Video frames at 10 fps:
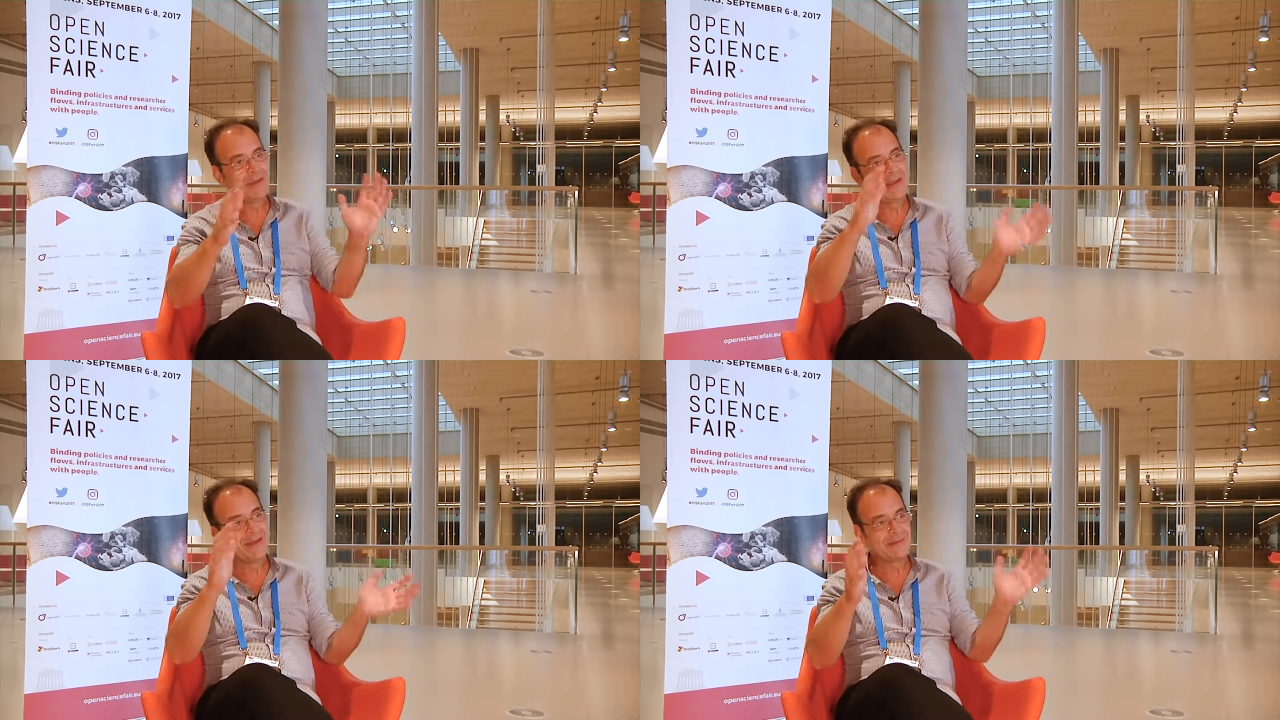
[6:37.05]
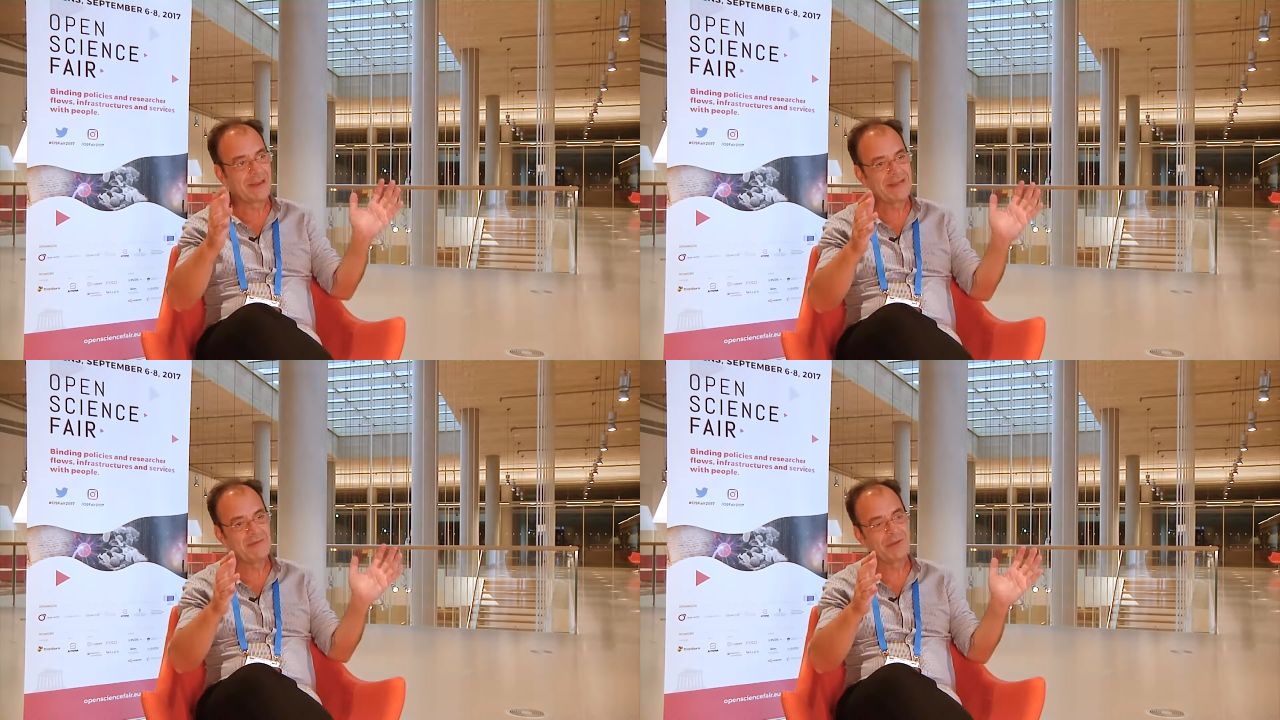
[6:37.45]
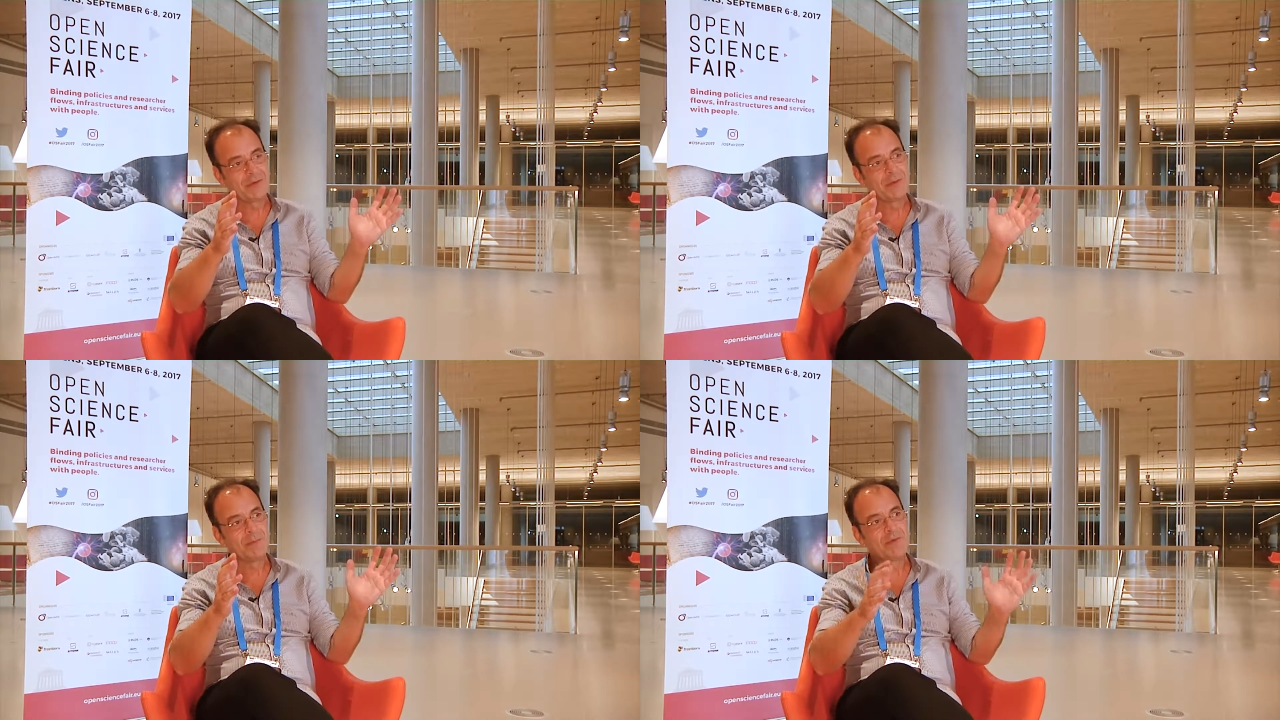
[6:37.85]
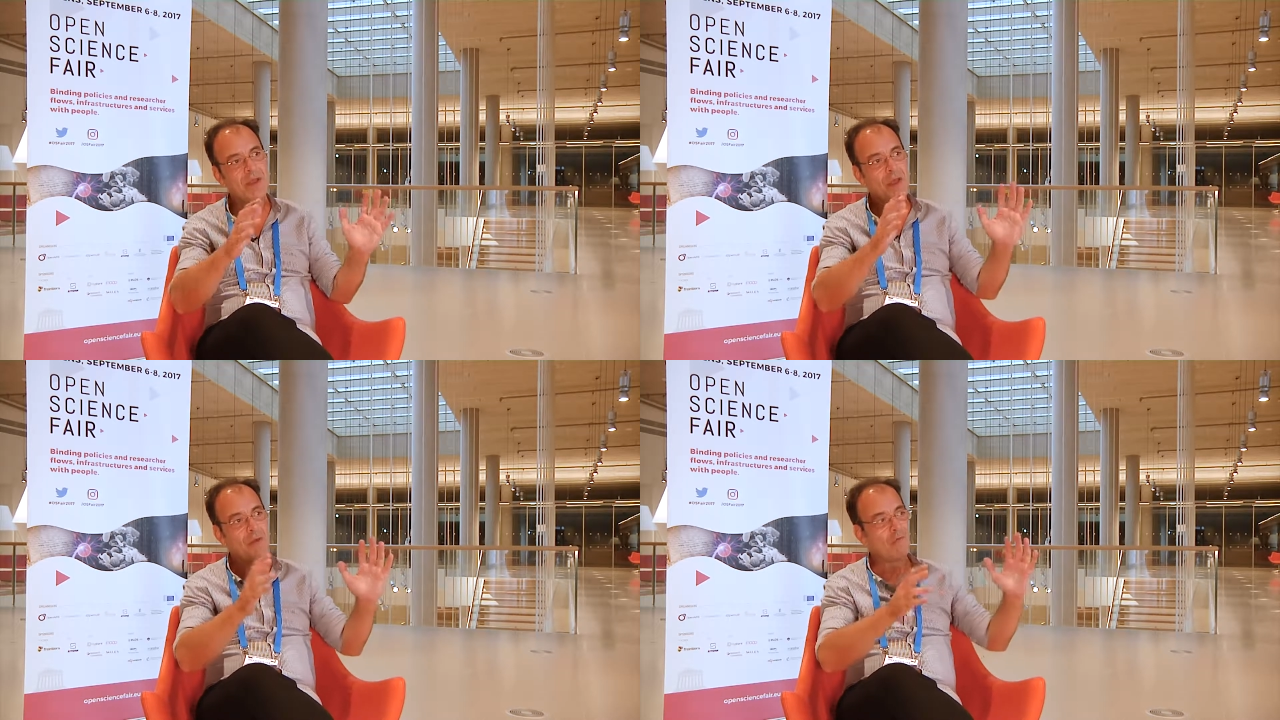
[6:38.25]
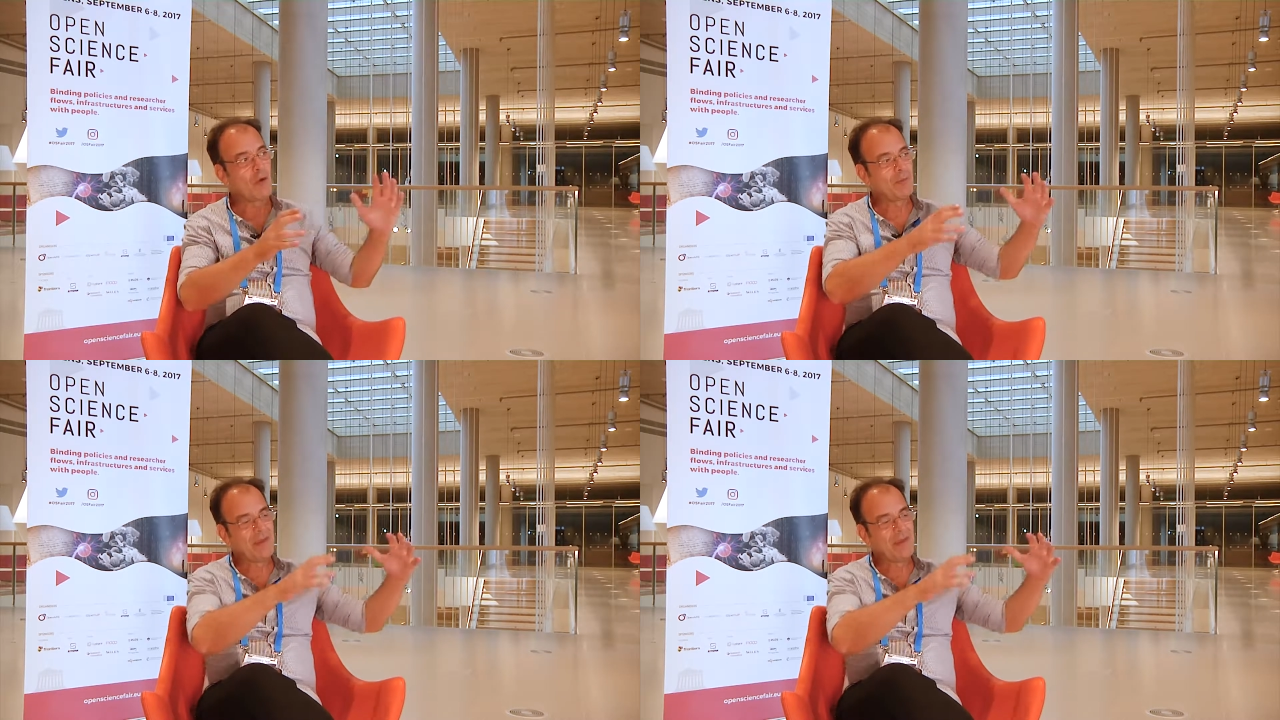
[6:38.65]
in scientific terms from